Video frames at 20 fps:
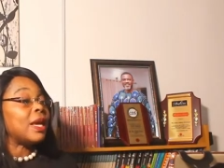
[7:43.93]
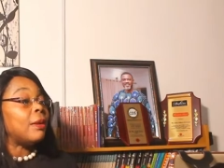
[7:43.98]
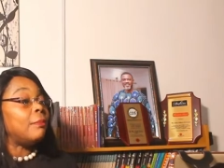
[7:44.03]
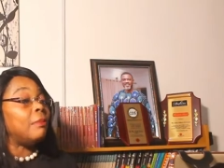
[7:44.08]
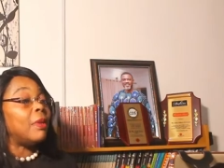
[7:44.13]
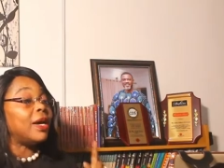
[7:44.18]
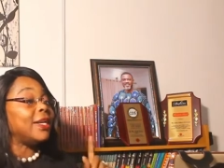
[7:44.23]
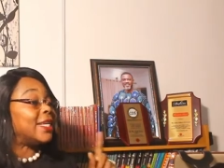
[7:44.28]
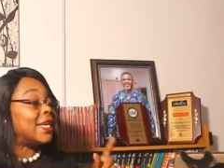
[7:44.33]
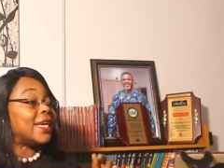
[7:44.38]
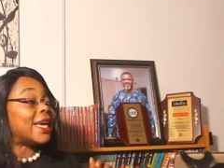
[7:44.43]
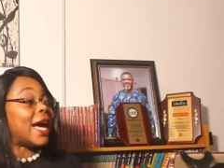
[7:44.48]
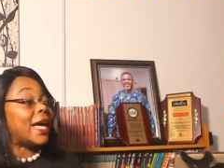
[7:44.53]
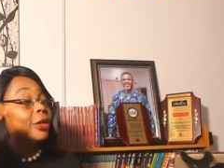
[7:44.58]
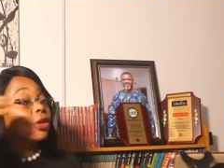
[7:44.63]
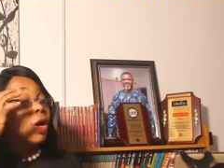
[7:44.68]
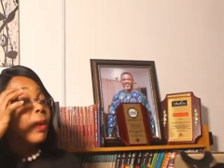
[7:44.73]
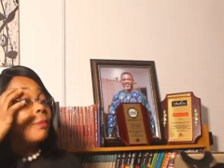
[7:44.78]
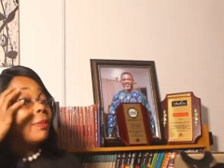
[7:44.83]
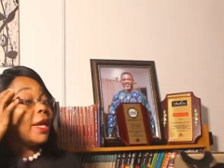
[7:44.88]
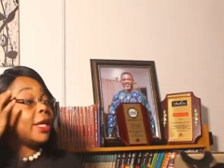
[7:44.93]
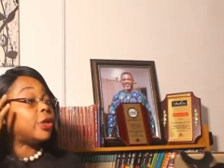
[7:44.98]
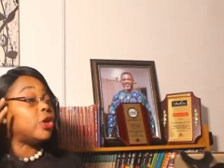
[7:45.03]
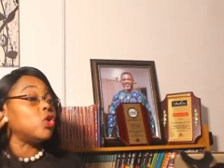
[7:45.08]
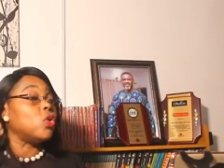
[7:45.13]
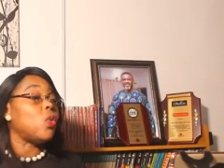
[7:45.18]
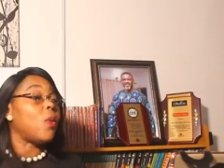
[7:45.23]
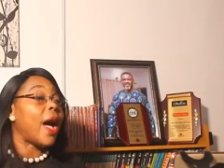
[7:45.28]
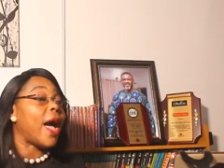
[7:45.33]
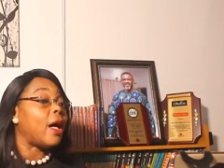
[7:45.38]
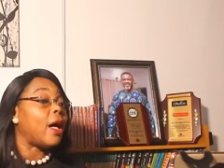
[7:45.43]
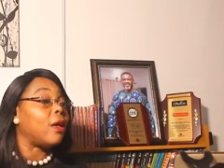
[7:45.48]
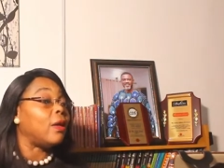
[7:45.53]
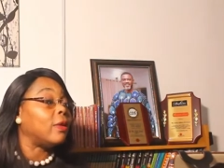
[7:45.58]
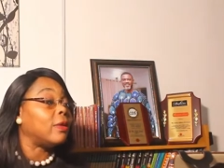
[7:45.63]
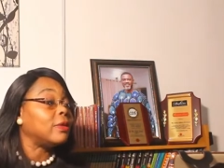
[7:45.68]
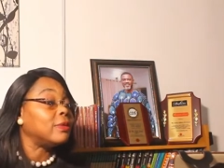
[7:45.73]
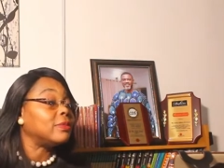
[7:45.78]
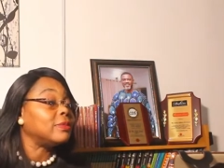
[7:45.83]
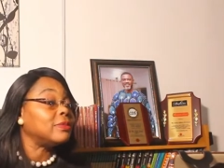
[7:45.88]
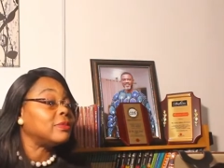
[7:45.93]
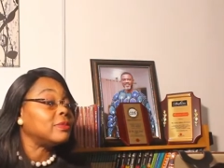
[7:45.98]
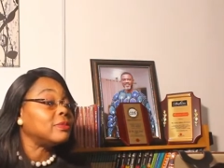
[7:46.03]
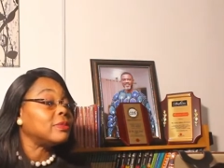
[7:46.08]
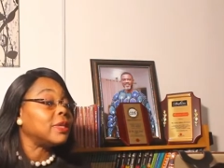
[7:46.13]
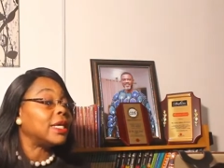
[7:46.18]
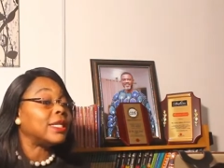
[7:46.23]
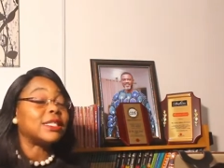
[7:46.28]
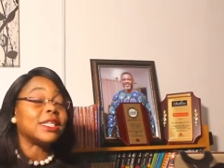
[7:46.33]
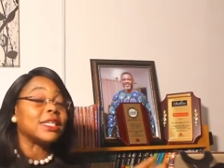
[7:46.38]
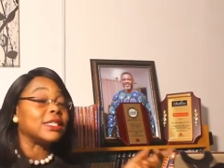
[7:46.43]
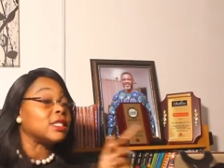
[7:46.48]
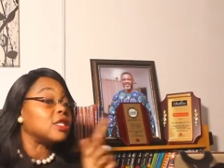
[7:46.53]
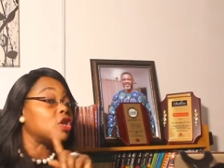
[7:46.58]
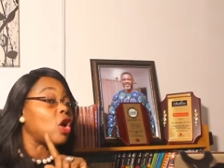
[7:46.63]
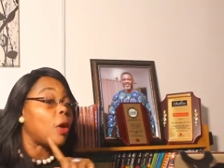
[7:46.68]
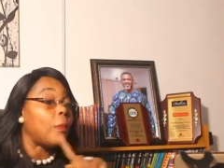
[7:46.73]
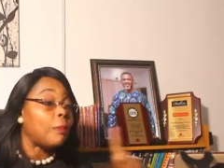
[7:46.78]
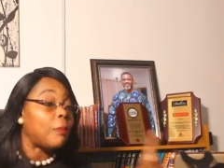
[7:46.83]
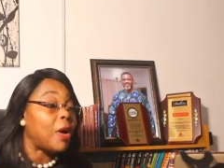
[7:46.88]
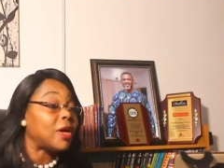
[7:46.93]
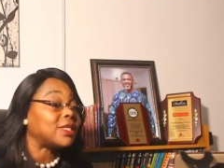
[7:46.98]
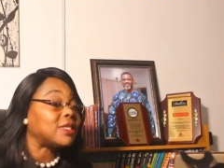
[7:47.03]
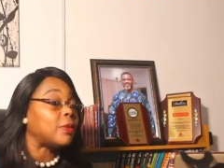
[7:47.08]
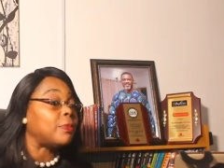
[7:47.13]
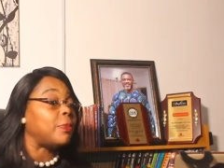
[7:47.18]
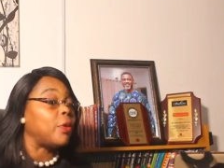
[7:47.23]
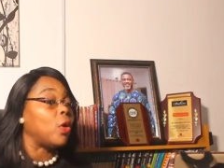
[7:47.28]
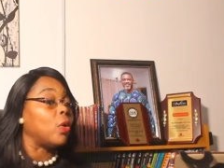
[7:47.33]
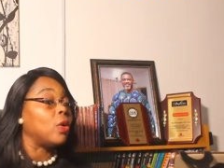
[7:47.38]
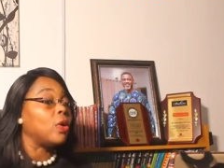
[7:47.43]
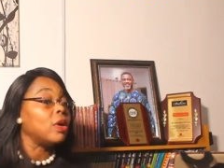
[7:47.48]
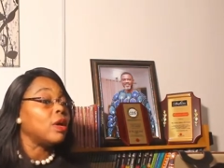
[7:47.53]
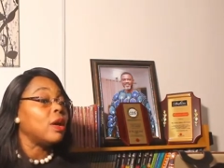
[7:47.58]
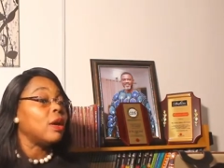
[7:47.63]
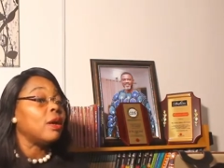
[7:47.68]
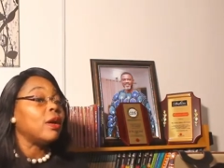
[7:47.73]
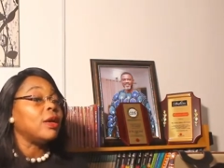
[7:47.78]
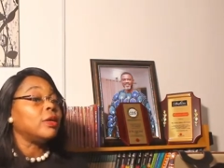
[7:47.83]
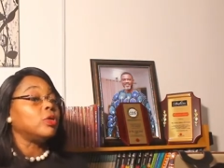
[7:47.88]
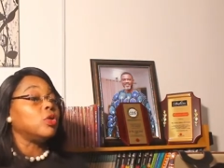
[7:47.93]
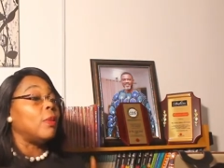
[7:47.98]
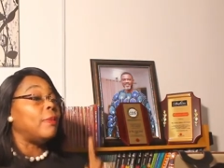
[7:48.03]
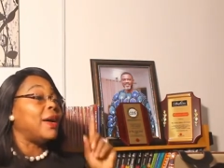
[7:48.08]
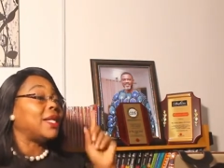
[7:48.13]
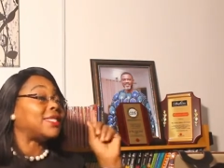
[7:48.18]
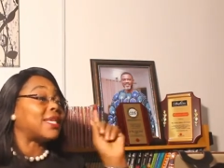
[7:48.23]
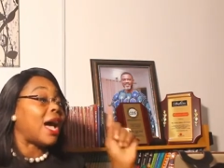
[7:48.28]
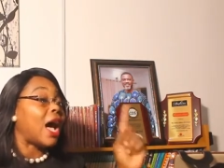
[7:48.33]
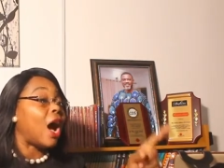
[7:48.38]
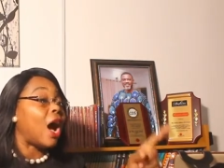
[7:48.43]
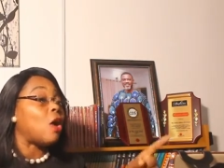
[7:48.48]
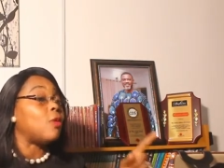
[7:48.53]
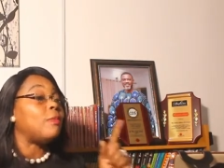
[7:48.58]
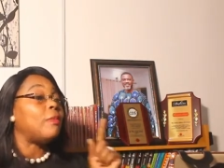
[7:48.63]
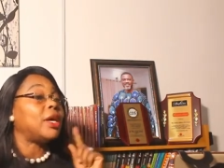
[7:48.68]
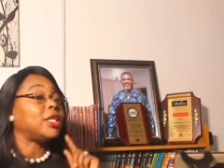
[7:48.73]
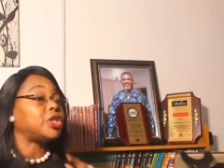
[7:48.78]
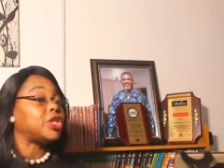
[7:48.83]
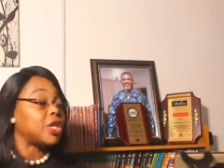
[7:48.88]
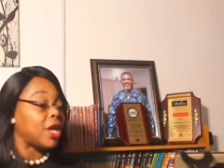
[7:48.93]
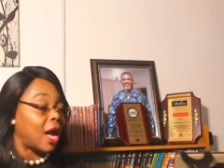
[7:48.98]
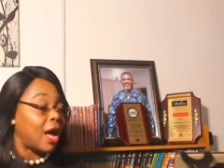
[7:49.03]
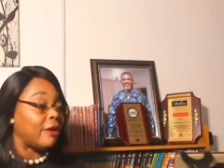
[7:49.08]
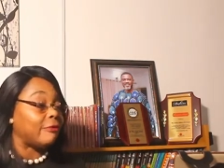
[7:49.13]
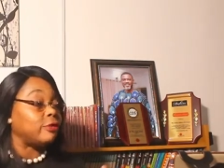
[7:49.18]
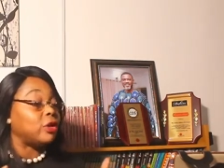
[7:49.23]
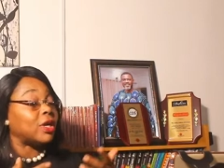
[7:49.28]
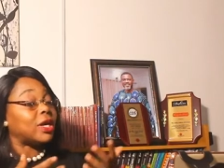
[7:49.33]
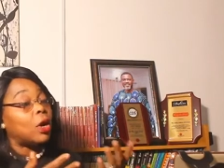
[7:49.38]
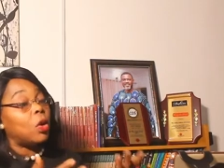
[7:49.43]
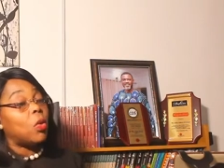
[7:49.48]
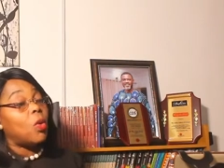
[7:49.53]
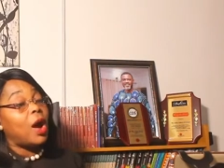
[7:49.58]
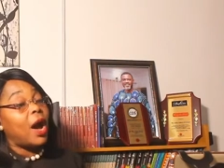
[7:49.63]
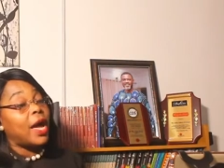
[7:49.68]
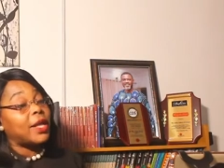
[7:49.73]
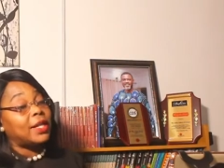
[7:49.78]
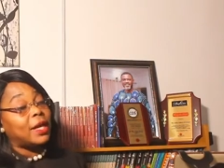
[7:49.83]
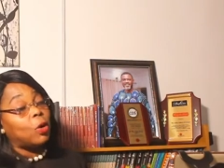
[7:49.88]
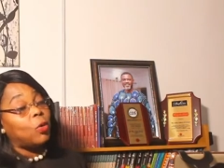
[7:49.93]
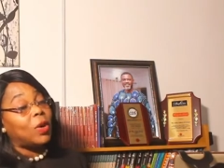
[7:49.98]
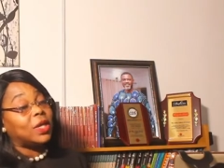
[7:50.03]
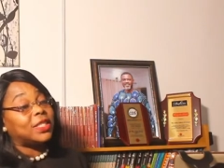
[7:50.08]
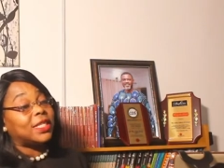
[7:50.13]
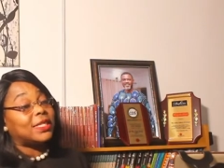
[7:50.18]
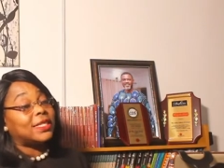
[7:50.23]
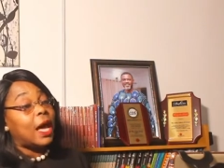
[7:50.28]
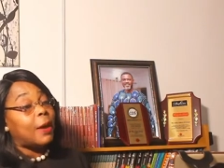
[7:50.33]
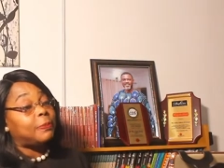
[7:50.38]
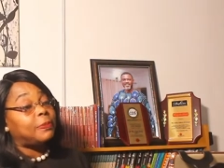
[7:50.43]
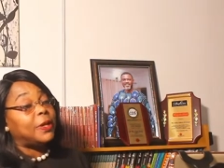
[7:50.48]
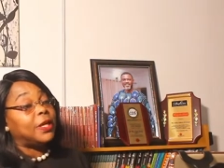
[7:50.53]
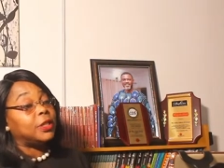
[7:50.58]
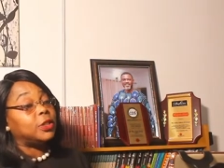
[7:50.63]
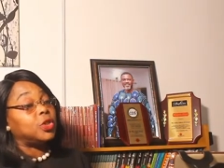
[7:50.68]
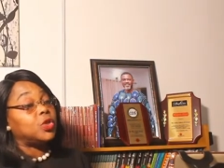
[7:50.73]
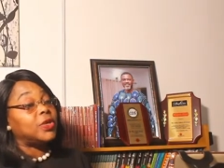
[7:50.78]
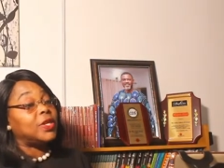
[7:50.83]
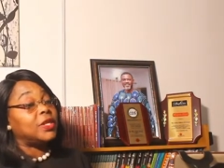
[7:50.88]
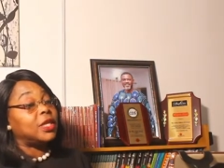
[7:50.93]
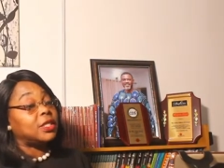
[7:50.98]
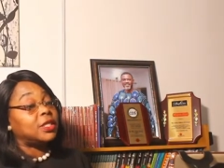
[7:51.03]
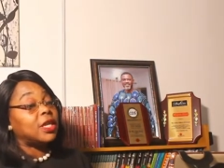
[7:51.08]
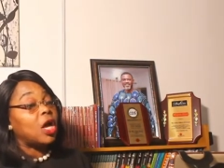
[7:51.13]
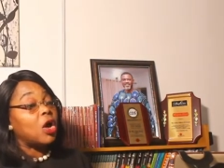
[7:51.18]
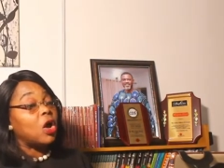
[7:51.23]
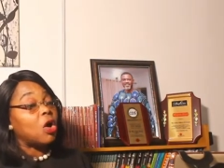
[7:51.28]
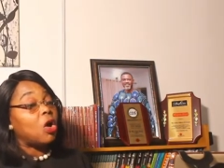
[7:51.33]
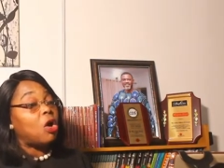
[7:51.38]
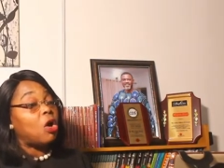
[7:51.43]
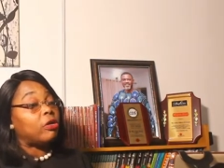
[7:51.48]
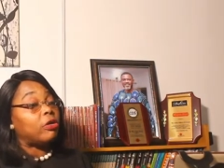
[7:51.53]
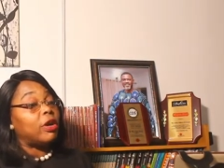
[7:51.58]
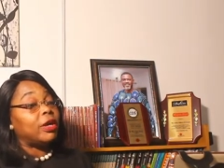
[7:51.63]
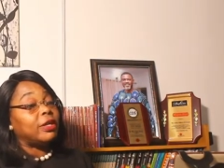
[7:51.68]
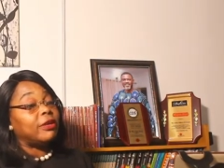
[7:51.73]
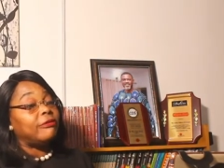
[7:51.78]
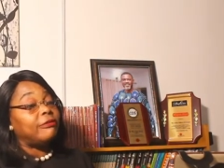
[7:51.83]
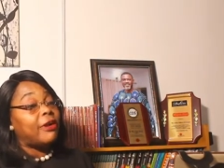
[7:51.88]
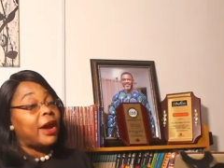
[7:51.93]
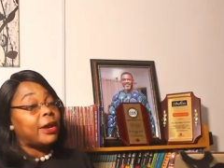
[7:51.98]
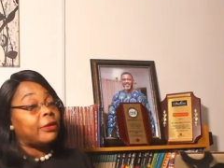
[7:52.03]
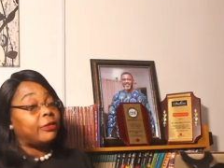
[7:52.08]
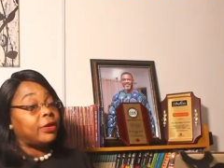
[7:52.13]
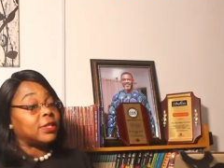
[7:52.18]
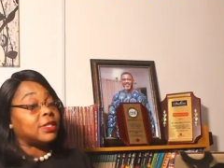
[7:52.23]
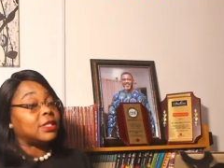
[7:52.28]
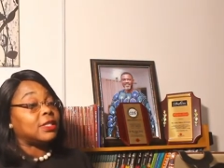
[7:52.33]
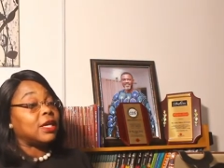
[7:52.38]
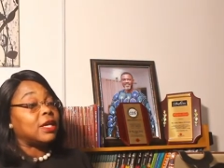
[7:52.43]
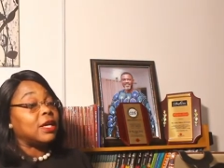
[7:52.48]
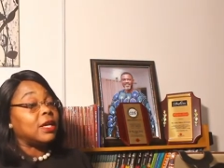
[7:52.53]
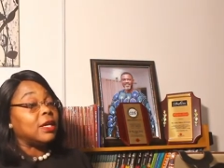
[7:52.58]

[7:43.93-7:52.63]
Money cannot make you well. It is not possible. No matter how much you have, look at what, what is happening during this coronavirus